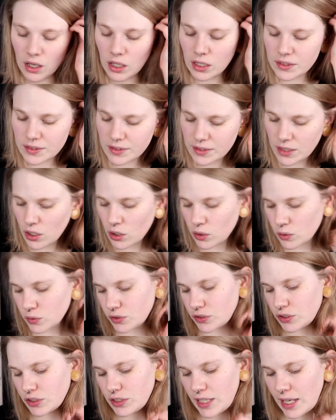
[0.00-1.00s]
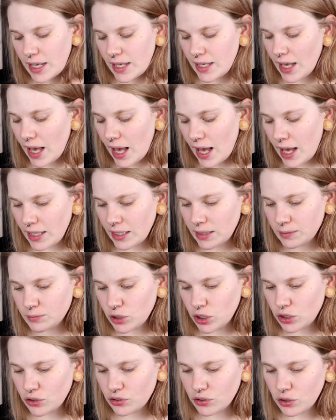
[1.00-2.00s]
so today I am
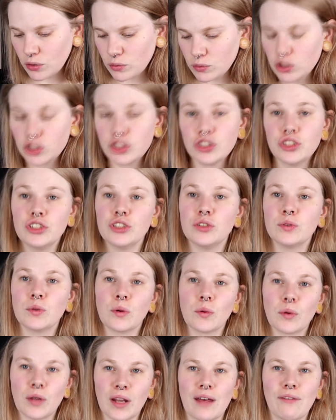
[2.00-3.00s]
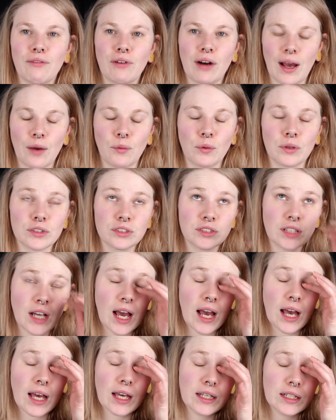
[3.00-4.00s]
just going to do whatever I want
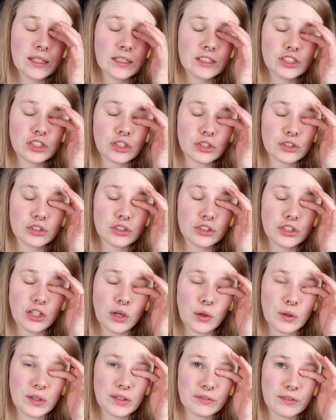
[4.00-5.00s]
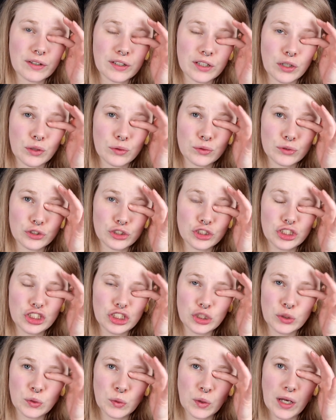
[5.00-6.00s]
I don't know if I'm going to
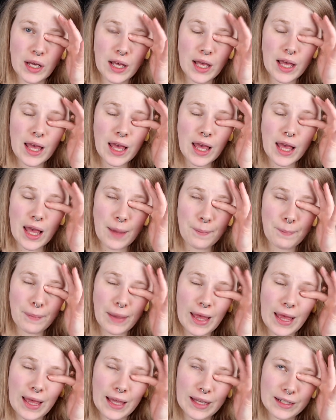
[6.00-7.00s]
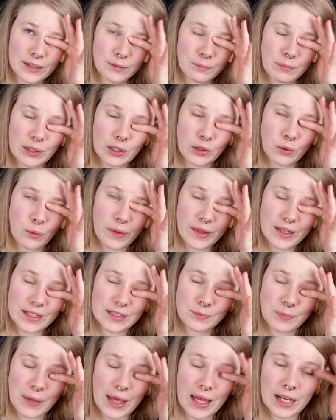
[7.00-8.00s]
do a palette bingo with this
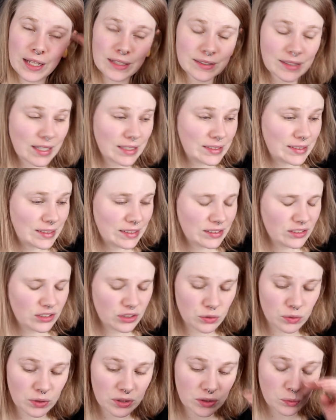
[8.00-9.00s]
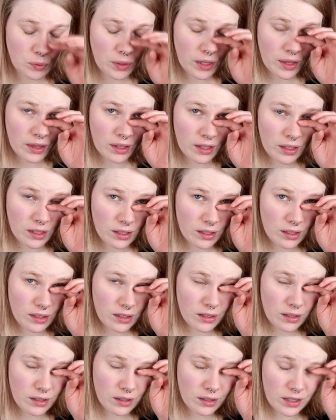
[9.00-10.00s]
palette. I didn't do it with
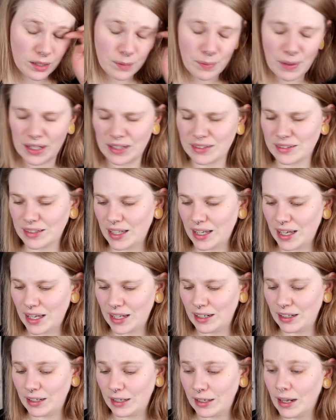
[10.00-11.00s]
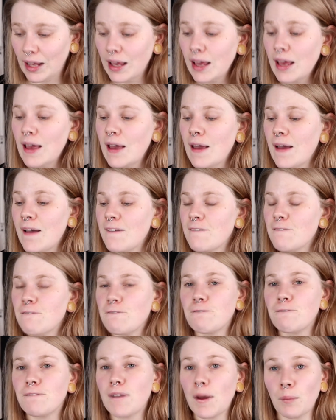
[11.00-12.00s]
the palette I had in
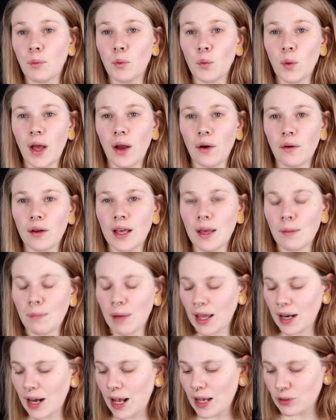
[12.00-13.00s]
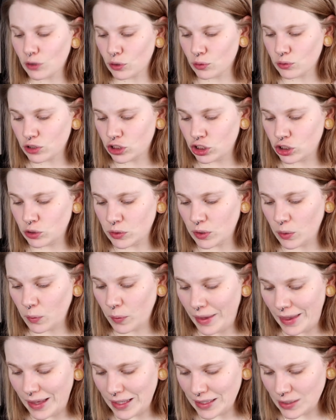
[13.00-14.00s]
February, but I'm going to do it
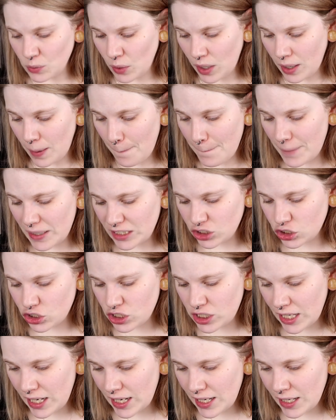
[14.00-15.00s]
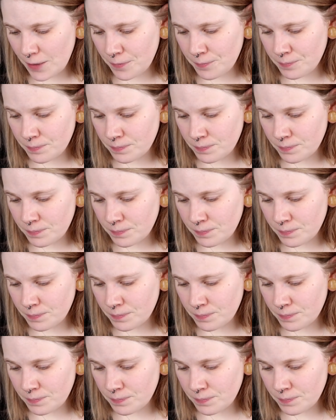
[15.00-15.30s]
with this one. But today,